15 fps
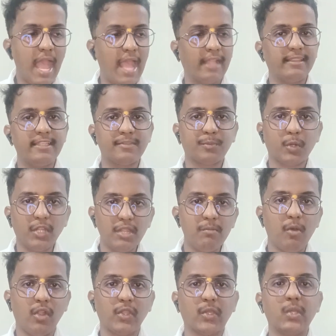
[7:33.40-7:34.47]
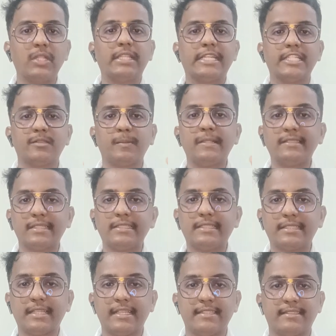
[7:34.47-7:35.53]
And this protein molecule that has been
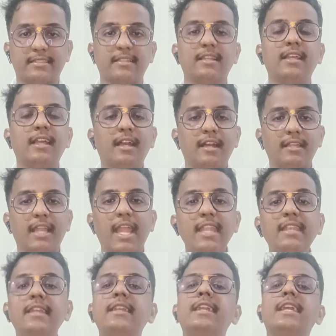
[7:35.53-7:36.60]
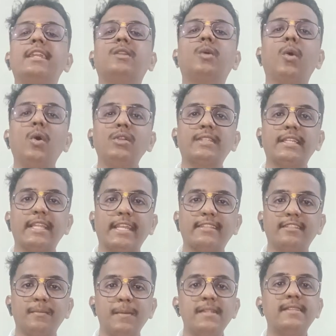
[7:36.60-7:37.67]
synthesized, right, it goes and
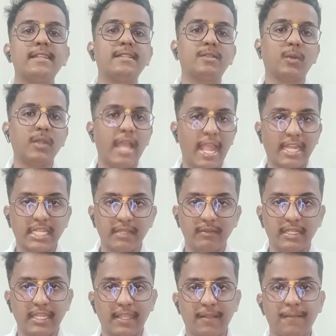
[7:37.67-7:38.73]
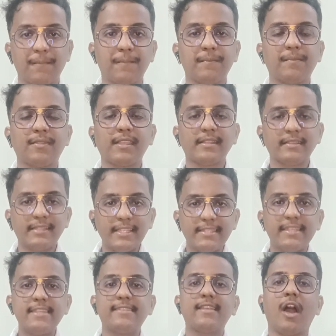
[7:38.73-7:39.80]
exhibits its own activity. This
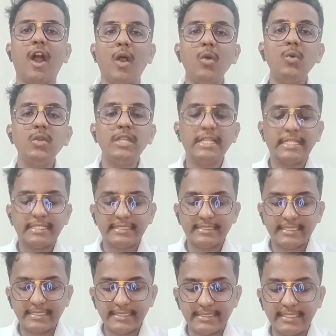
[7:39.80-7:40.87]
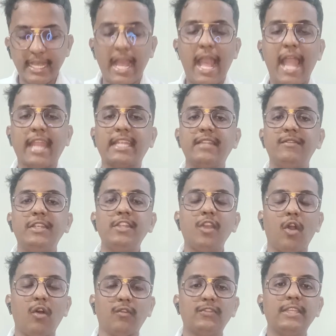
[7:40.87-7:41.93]
is how the activity
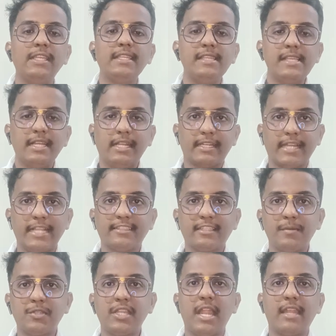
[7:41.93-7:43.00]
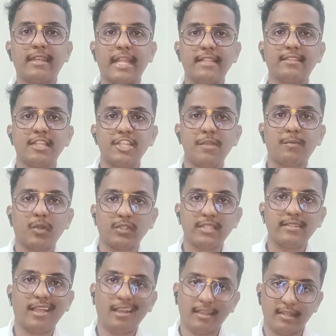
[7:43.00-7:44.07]
of the transcription and translation
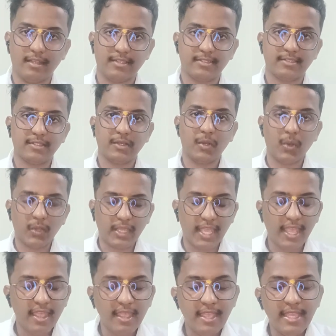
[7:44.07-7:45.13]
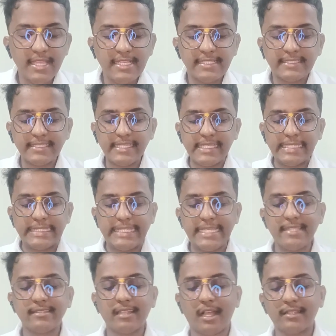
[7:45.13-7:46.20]
process occurs. Okay, see,
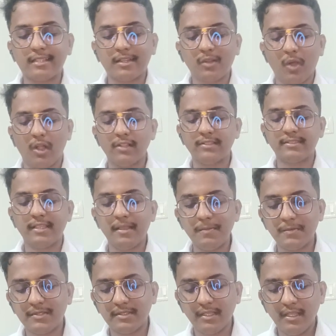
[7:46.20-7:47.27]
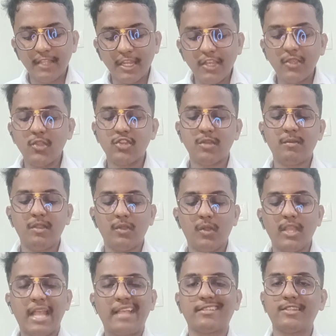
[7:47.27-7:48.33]
these are the concepts that you should be
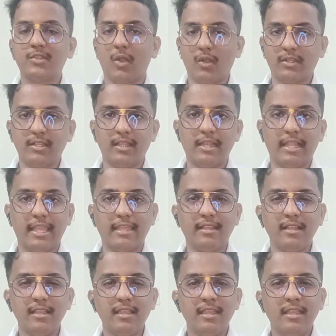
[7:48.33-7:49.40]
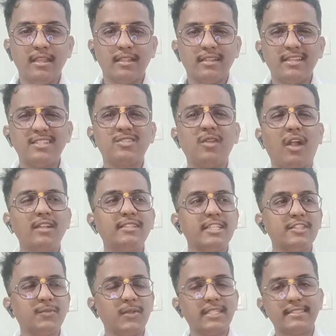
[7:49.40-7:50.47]
knowing as a doctor. Like, it's not
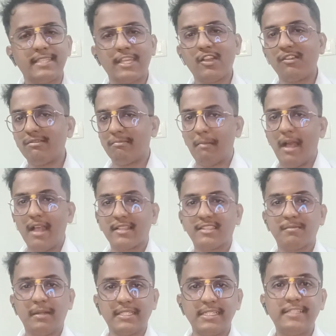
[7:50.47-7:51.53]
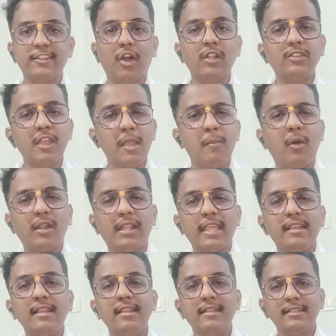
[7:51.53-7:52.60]
just for the sake of marks, but it's also about
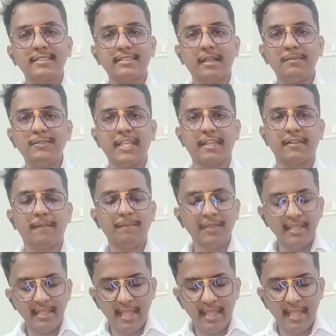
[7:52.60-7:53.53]
like subject.